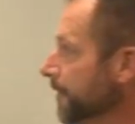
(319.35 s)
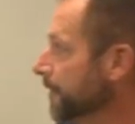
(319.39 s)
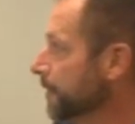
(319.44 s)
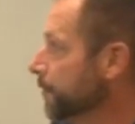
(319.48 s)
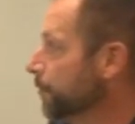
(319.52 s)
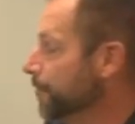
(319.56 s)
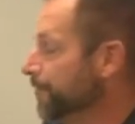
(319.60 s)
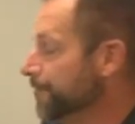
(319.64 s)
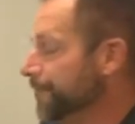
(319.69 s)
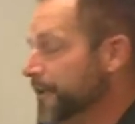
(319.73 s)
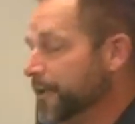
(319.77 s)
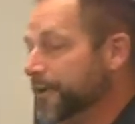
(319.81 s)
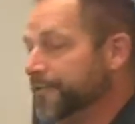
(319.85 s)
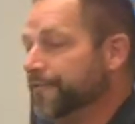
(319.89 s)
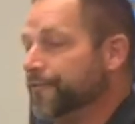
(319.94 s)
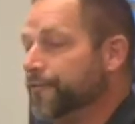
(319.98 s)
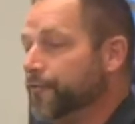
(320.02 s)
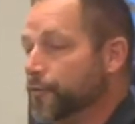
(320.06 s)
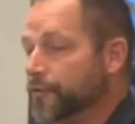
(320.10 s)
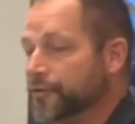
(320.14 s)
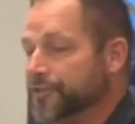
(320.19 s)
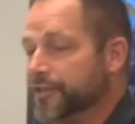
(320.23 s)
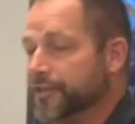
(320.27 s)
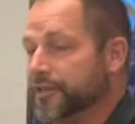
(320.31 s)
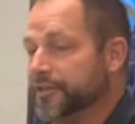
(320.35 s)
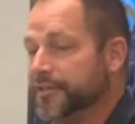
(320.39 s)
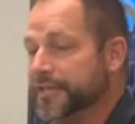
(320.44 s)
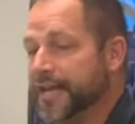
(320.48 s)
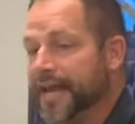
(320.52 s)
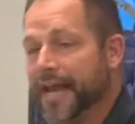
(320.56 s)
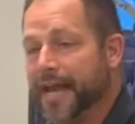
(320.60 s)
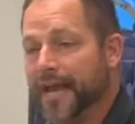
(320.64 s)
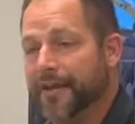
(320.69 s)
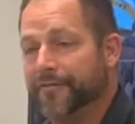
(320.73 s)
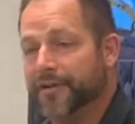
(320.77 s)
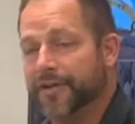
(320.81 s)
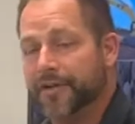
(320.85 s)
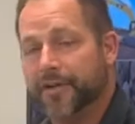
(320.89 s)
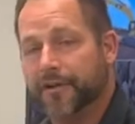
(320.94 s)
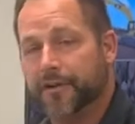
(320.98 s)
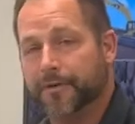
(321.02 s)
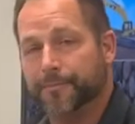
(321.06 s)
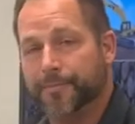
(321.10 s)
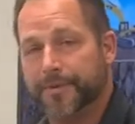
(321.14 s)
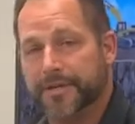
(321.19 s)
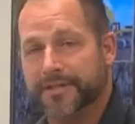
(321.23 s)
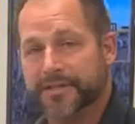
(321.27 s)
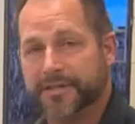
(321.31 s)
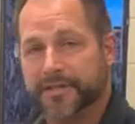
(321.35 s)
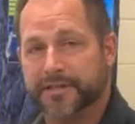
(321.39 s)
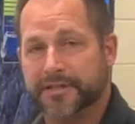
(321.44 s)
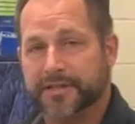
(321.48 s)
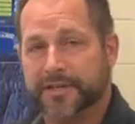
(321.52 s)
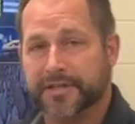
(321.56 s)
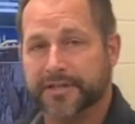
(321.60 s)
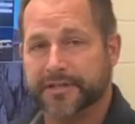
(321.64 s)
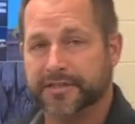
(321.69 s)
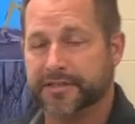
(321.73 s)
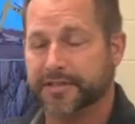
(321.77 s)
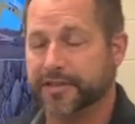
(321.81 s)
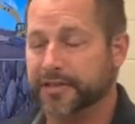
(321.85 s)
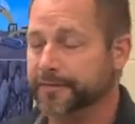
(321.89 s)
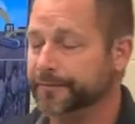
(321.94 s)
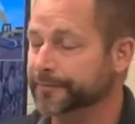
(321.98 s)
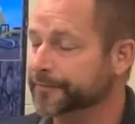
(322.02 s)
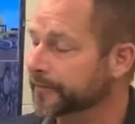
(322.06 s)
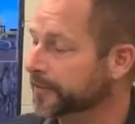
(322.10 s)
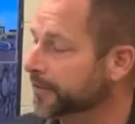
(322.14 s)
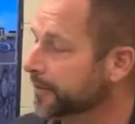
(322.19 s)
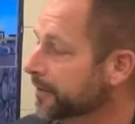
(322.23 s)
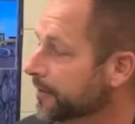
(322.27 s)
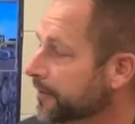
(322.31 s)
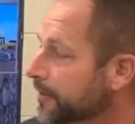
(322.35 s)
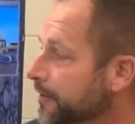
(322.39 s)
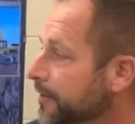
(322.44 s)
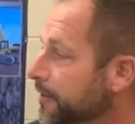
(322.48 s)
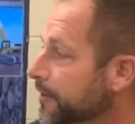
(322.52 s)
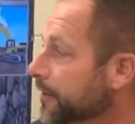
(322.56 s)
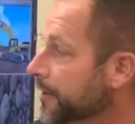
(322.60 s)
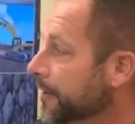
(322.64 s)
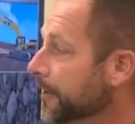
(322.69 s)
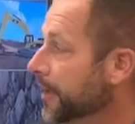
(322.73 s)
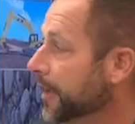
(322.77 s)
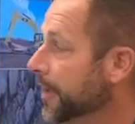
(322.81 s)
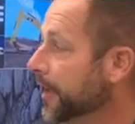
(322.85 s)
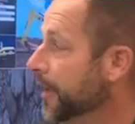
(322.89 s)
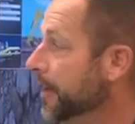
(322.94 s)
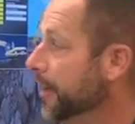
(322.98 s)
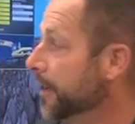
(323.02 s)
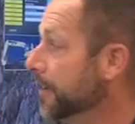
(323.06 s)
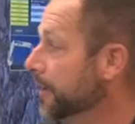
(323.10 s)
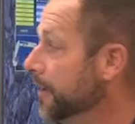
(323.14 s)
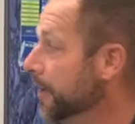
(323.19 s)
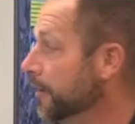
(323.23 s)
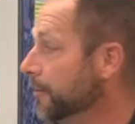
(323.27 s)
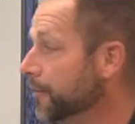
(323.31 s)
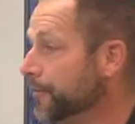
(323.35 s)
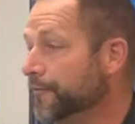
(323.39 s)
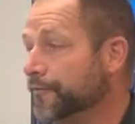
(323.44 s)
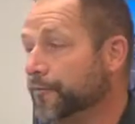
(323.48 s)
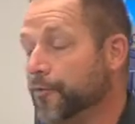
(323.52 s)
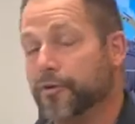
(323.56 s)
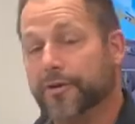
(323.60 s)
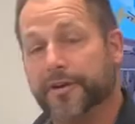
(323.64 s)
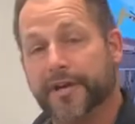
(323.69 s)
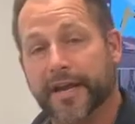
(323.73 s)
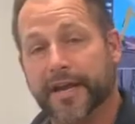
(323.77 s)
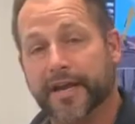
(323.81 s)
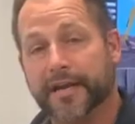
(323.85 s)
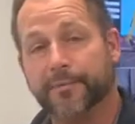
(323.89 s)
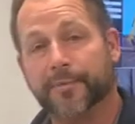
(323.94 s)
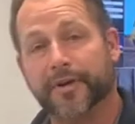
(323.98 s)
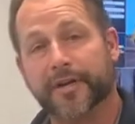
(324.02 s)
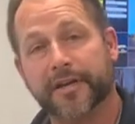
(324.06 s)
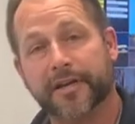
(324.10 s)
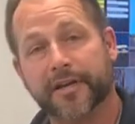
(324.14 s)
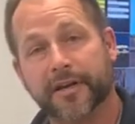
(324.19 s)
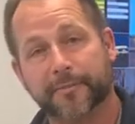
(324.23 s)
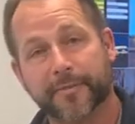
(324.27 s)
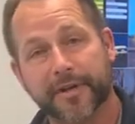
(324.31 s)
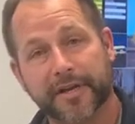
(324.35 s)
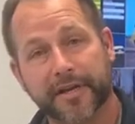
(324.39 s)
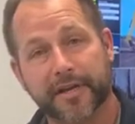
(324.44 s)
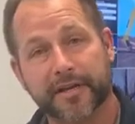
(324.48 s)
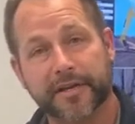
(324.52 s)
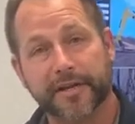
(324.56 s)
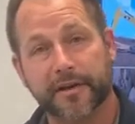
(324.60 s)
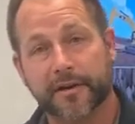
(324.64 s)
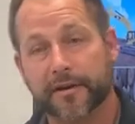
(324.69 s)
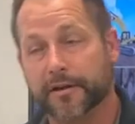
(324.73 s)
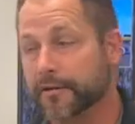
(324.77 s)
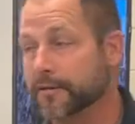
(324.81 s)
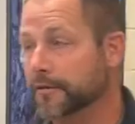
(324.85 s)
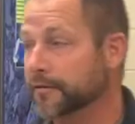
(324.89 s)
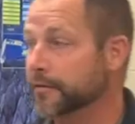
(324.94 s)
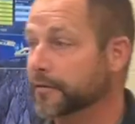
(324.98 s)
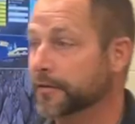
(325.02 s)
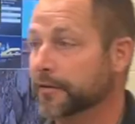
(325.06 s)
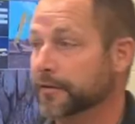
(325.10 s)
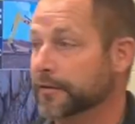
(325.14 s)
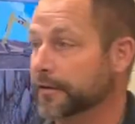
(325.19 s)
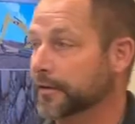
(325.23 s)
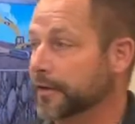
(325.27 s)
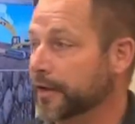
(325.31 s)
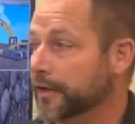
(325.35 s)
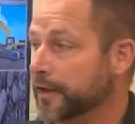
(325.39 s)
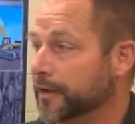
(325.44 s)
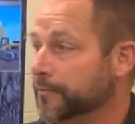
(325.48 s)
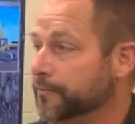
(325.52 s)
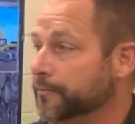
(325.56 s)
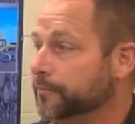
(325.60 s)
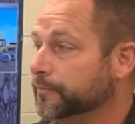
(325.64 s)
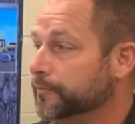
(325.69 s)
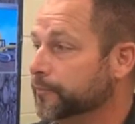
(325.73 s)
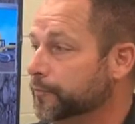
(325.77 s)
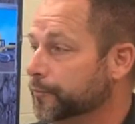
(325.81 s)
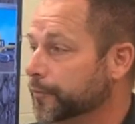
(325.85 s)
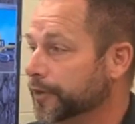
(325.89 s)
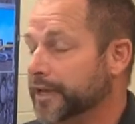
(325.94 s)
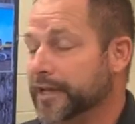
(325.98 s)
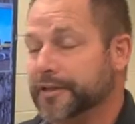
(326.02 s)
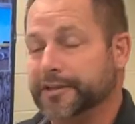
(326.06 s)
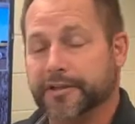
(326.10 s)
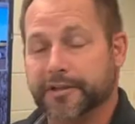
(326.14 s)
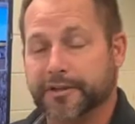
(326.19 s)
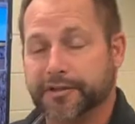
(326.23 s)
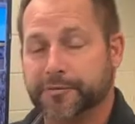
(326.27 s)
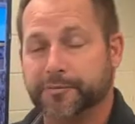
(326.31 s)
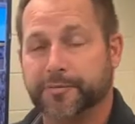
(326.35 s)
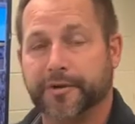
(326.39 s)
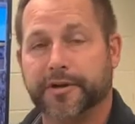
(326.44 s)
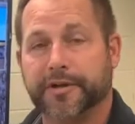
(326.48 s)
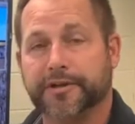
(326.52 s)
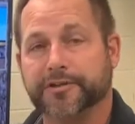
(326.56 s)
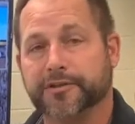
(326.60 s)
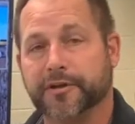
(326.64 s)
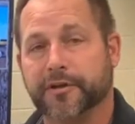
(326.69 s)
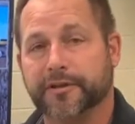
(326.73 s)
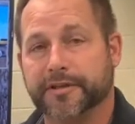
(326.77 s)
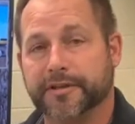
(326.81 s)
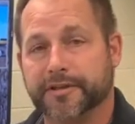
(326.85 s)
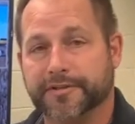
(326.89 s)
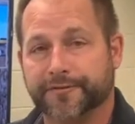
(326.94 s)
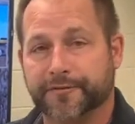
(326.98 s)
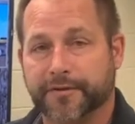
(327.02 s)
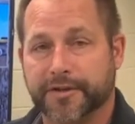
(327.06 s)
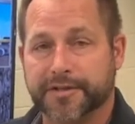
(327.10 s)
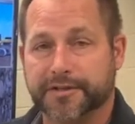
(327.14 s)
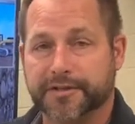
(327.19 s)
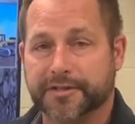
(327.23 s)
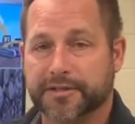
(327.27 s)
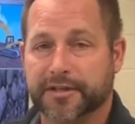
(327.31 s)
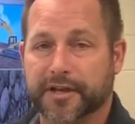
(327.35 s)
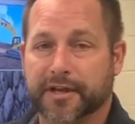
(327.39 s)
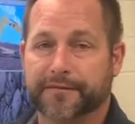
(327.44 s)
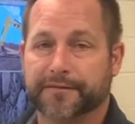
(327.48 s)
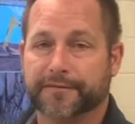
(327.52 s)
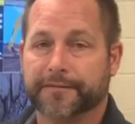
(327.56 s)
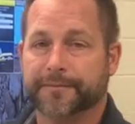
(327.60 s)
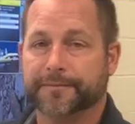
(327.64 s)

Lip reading: We're very fortunate to have it here at BCTC, and I look forward to anybody coming in here and we get to experience all this fun stuff.